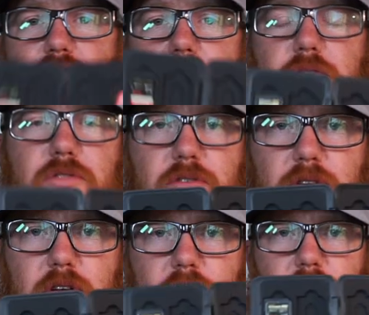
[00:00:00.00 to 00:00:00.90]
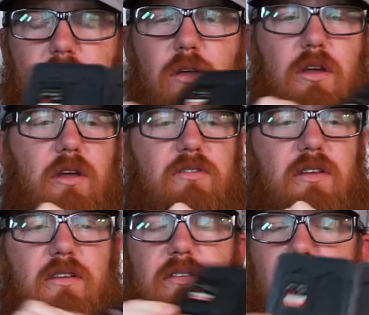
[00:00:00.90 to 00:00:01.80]
drives. You know,
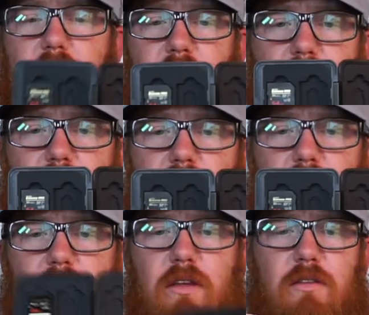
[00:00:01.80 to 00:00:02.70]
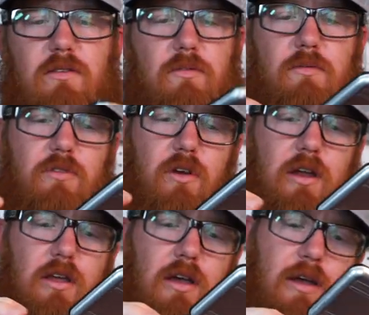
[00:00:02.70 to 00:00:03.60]
there's, uh, uh,
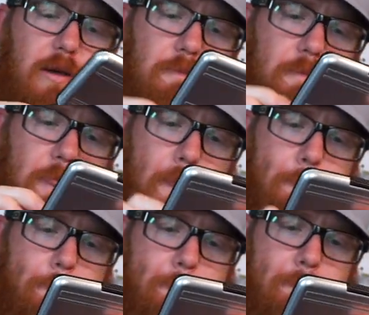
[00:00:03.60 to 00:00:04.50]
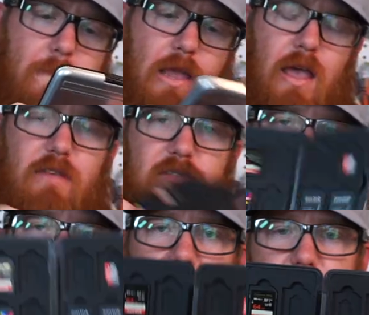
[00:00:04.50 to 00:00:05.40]
sorry, um, S
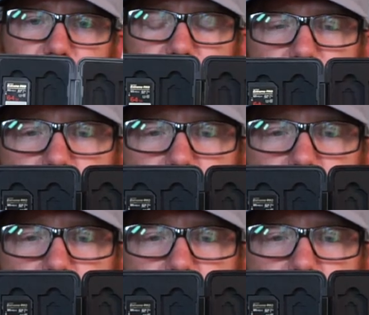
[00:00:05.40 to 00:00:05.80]
D drives,